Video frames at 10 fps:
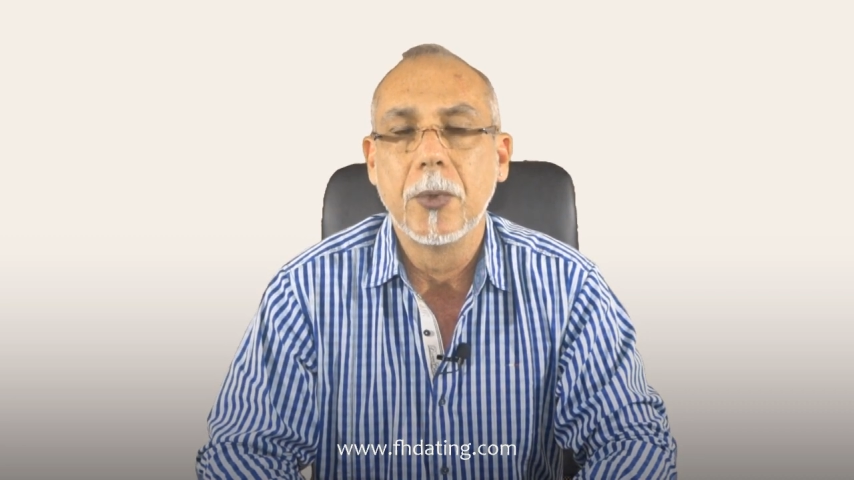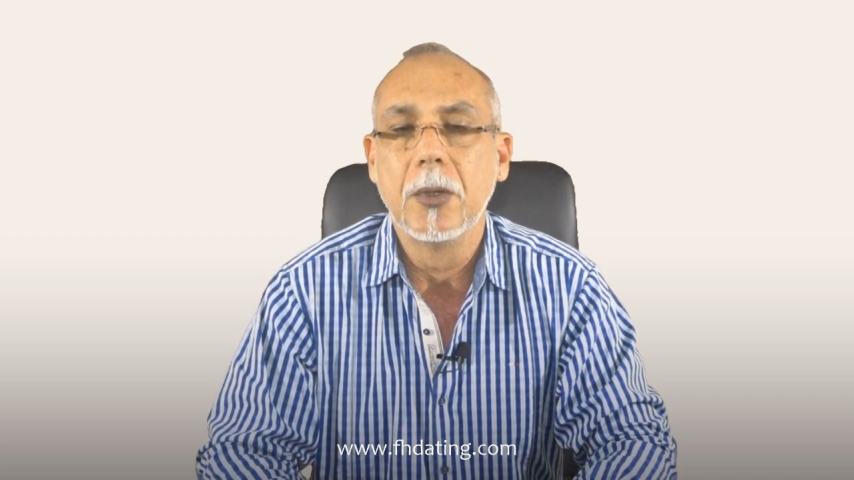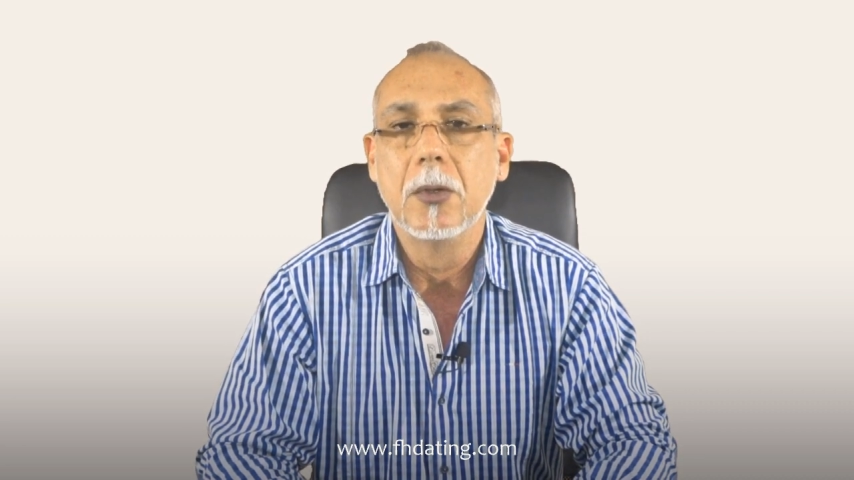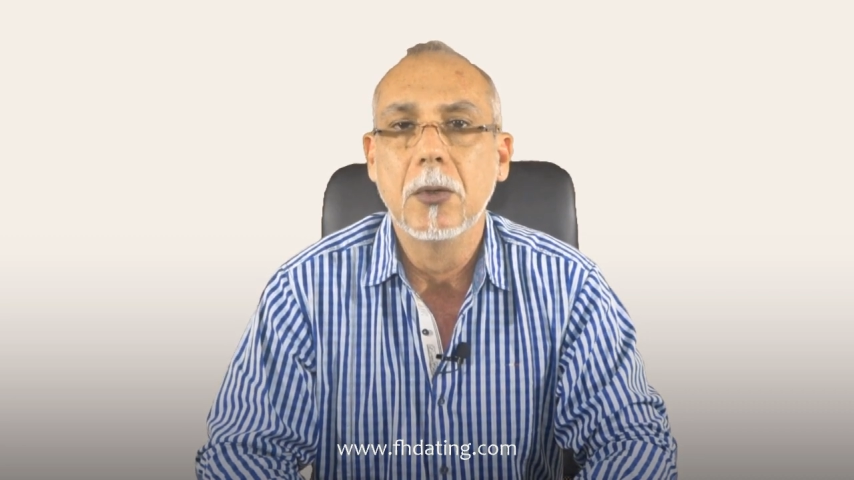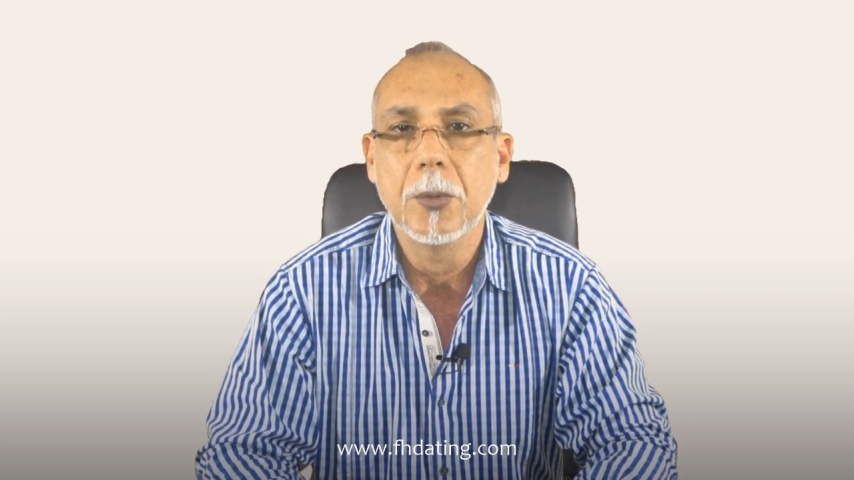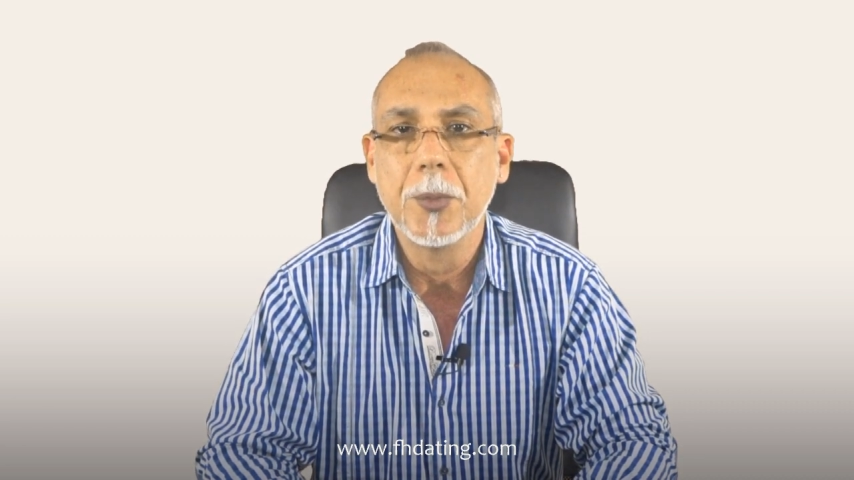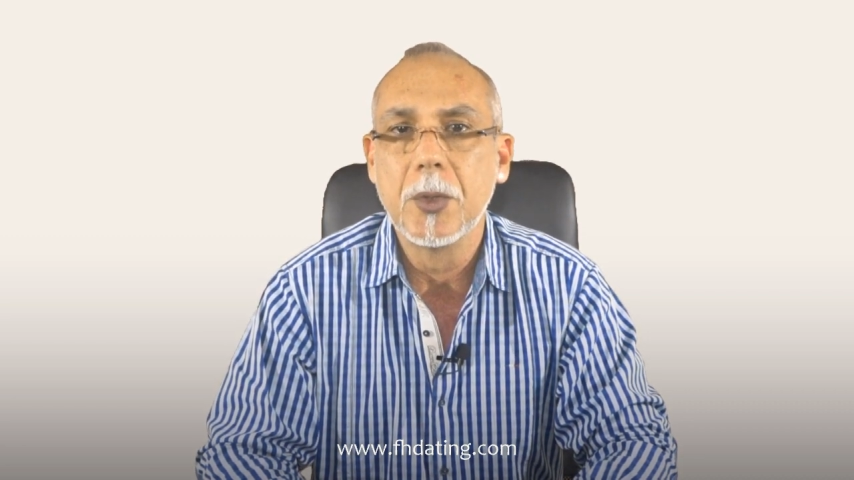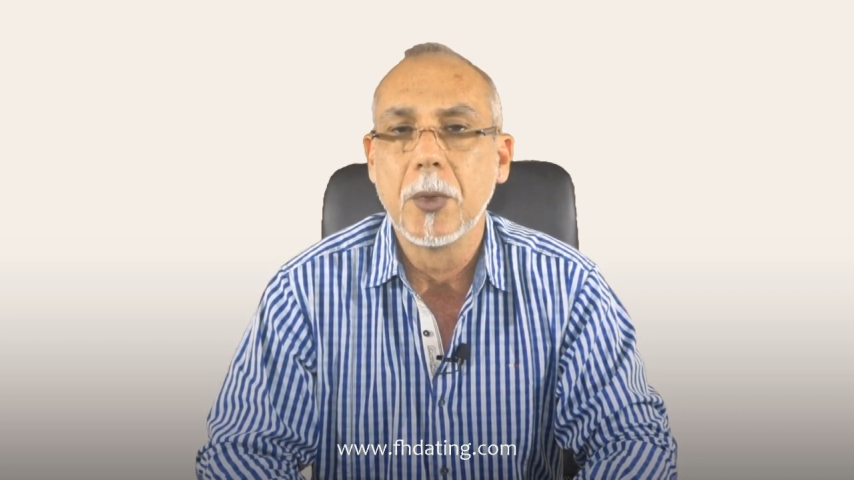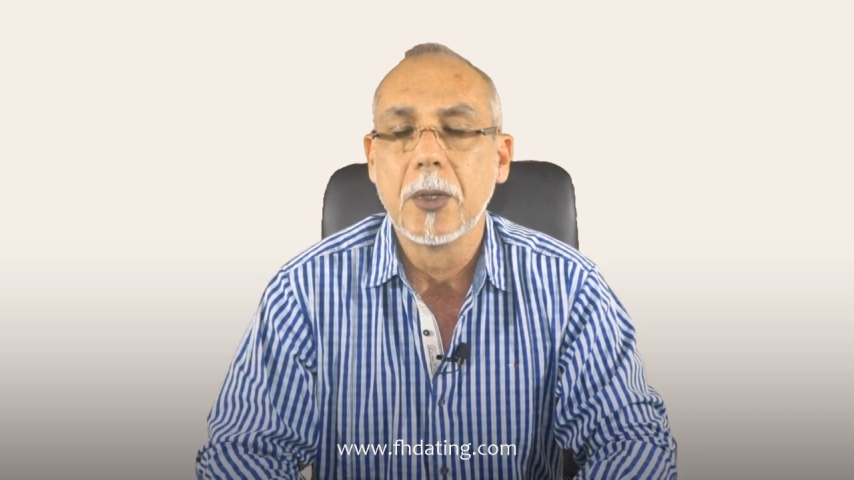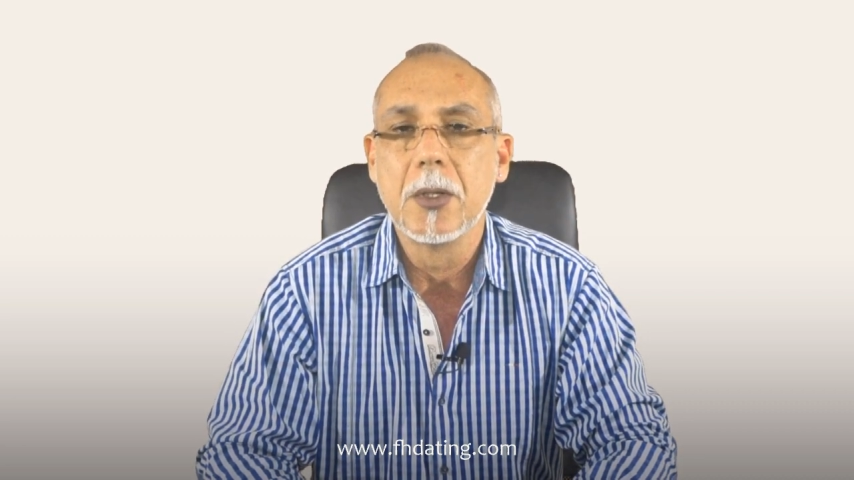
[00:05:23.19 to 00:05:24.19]
with
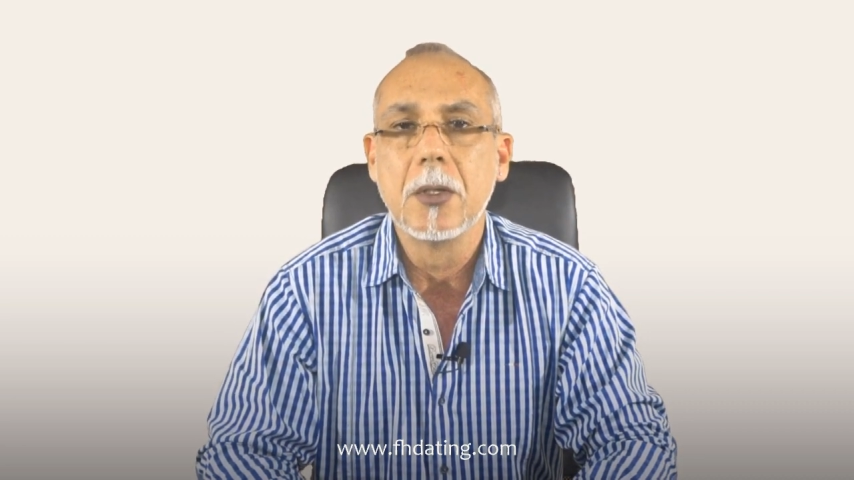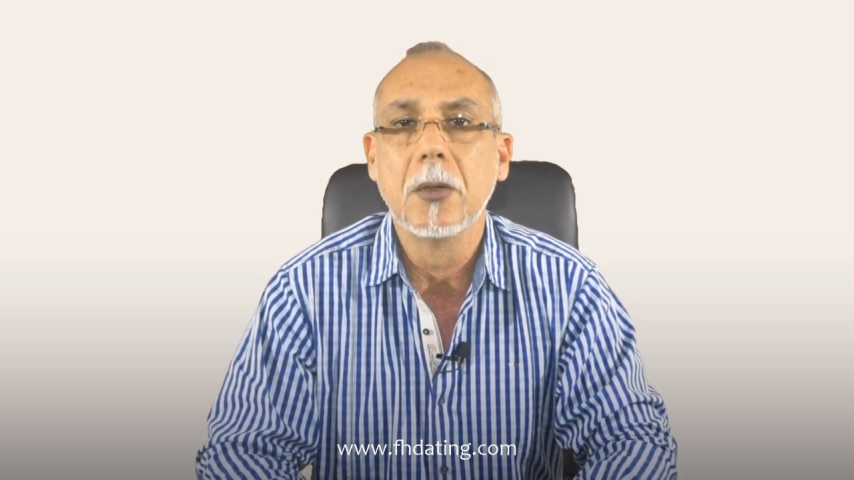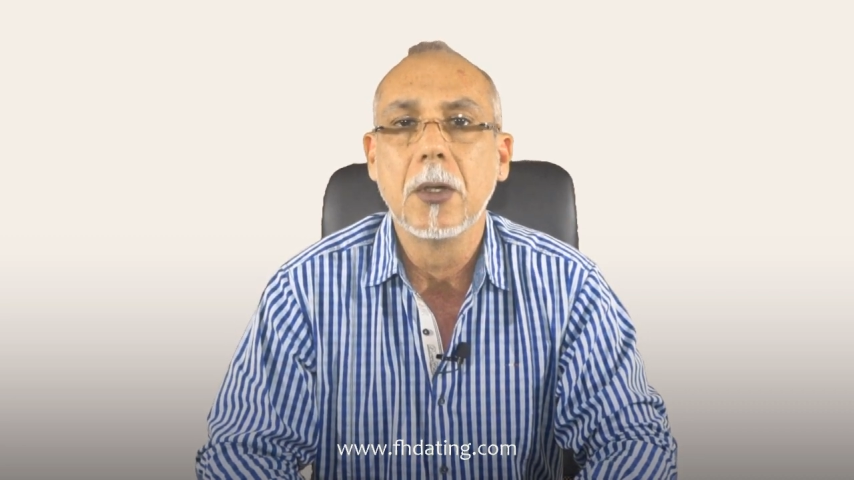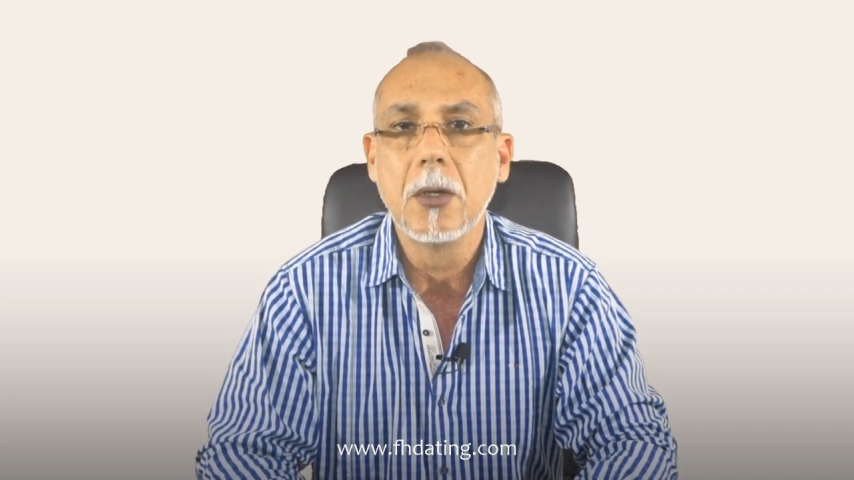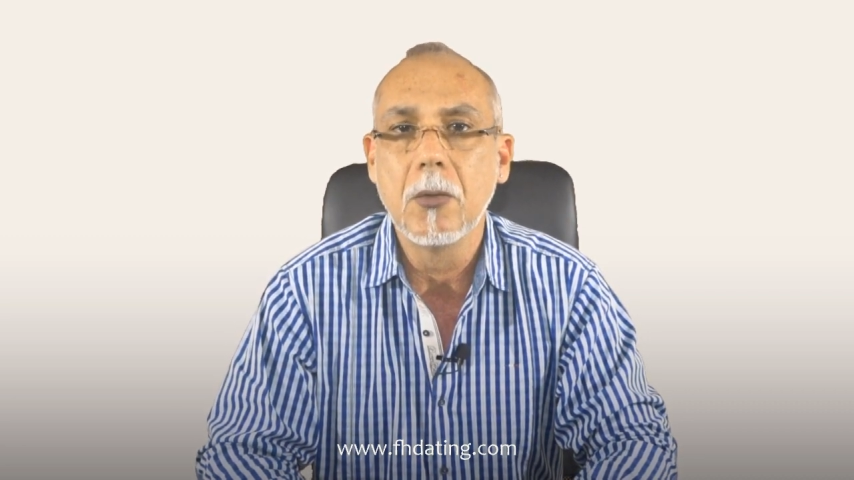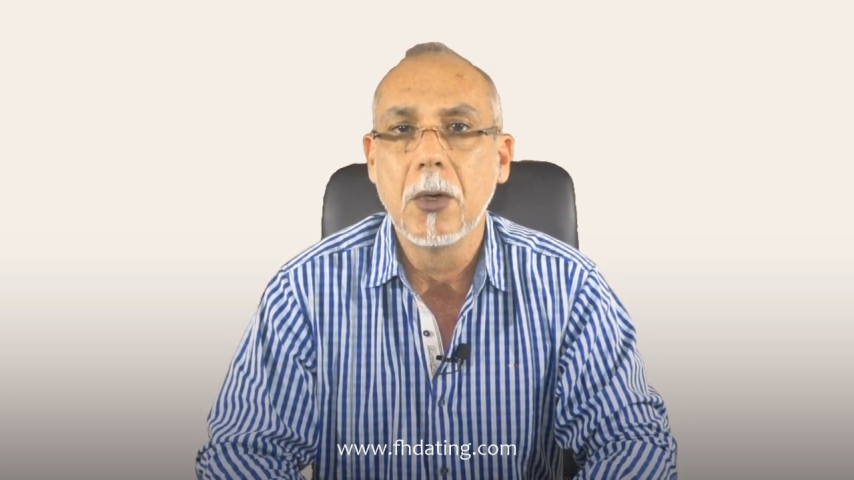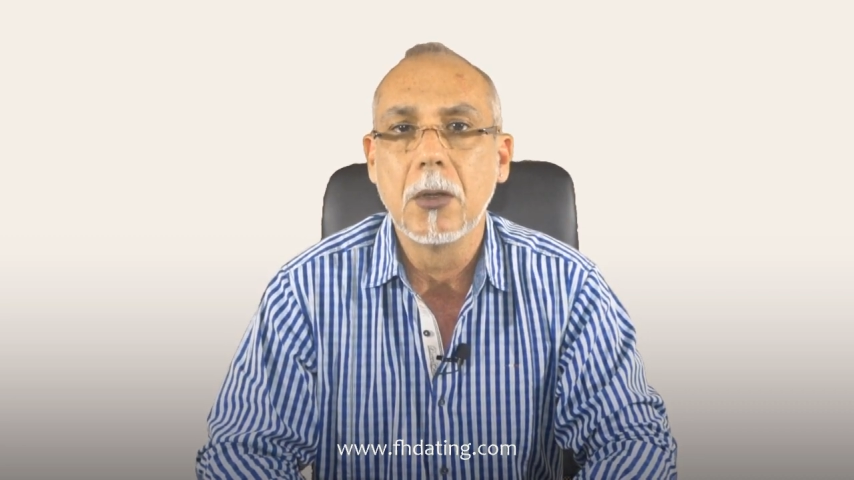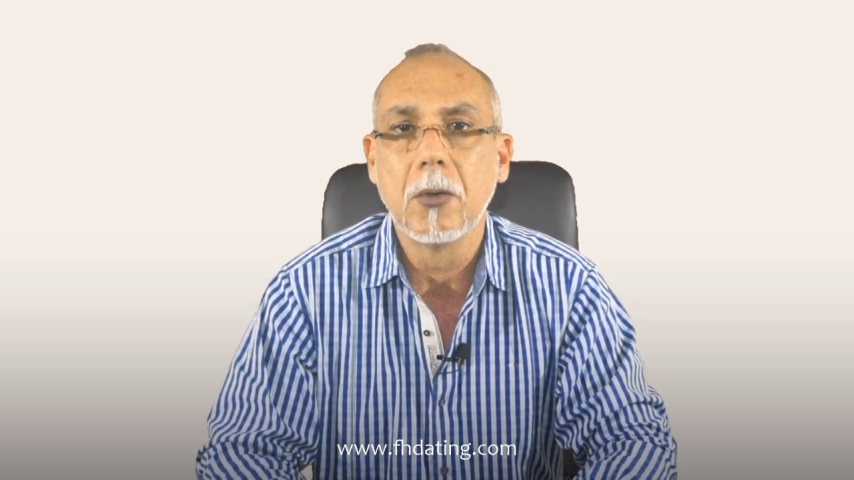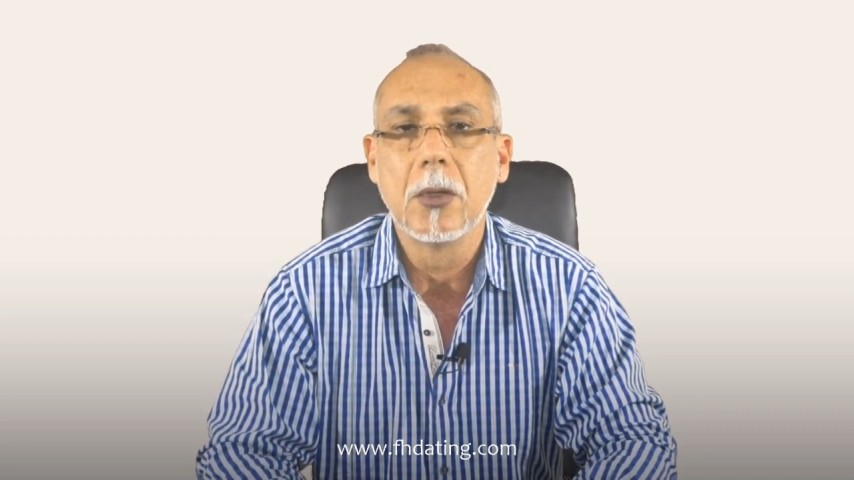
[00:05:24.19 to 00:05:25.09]
groups, what is going on,